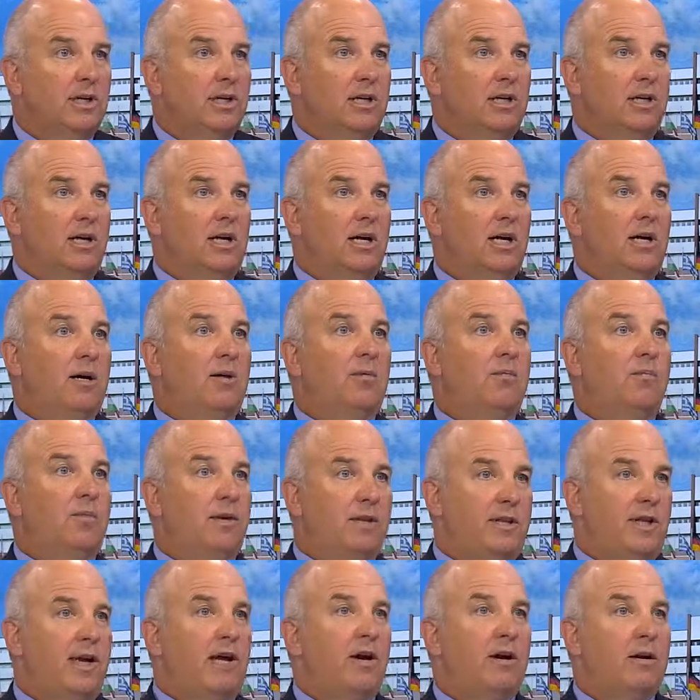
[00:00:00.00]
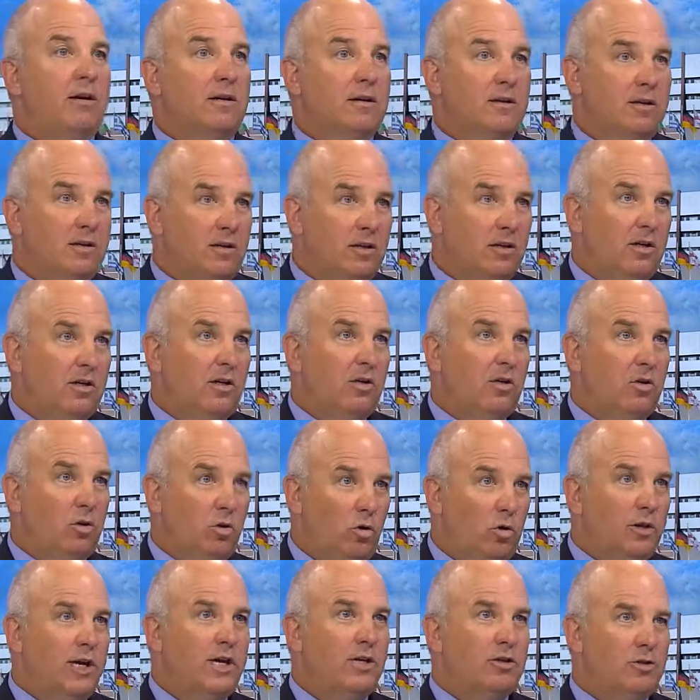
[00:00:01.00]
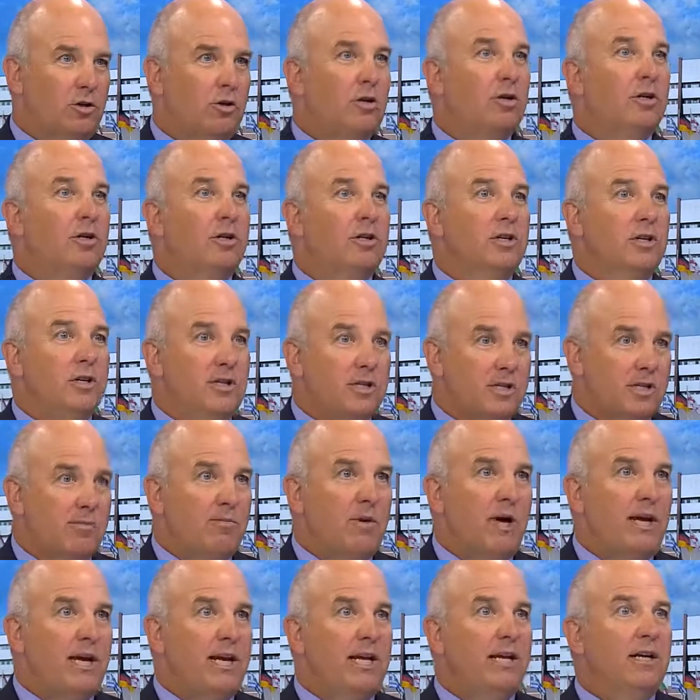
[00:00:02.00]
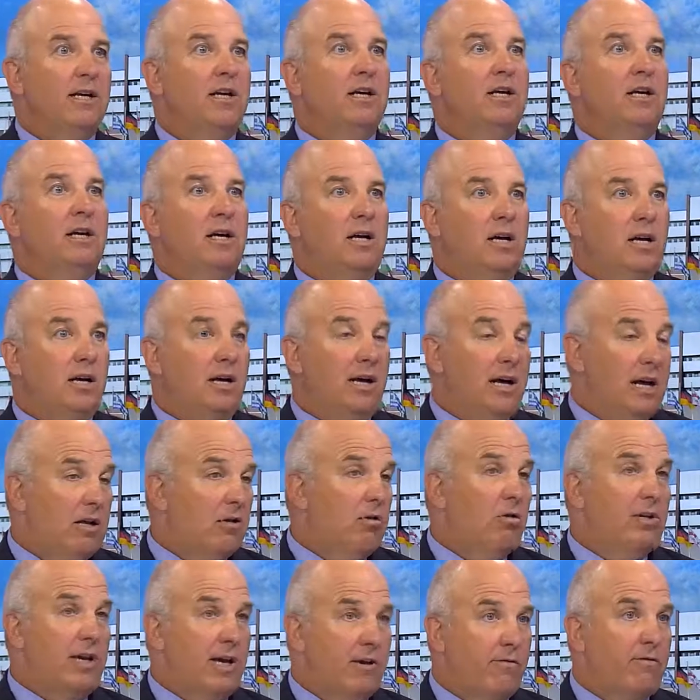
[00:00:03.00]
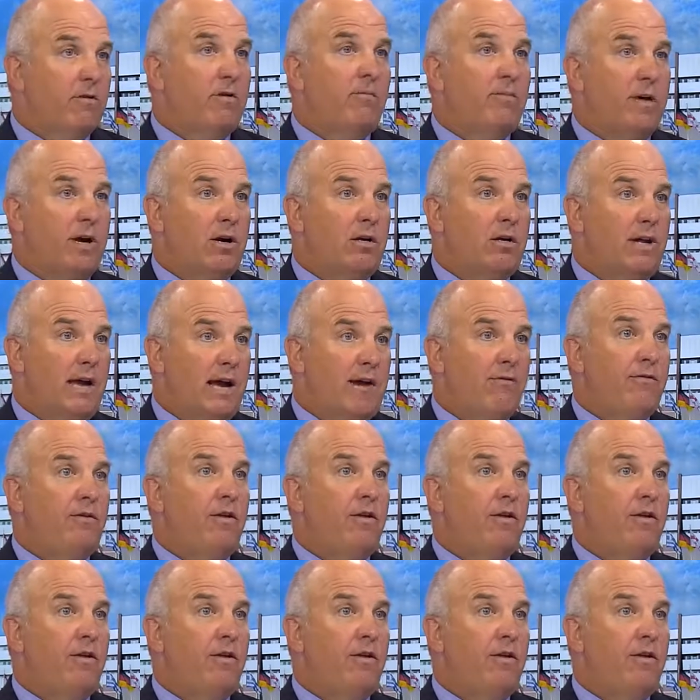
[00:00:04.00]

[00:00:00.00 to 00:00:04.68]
but they are looking to earn some money, looking for a better life.